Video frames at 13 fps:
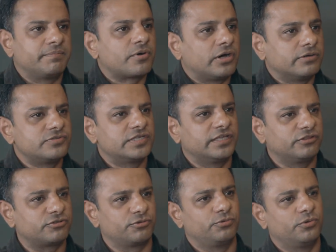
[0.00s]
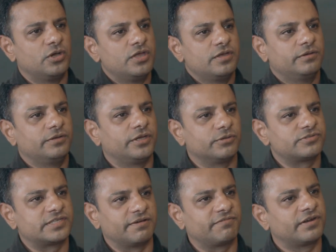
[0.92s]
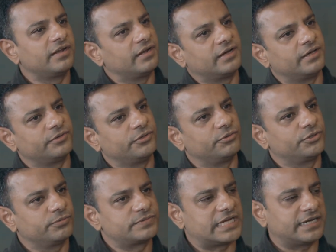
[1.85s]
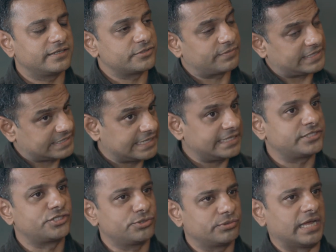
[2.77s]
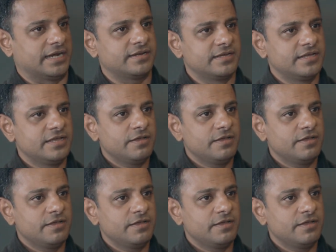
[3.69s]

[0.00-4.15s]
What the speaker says: browsing through, several YouTube channels, whereas kids do that.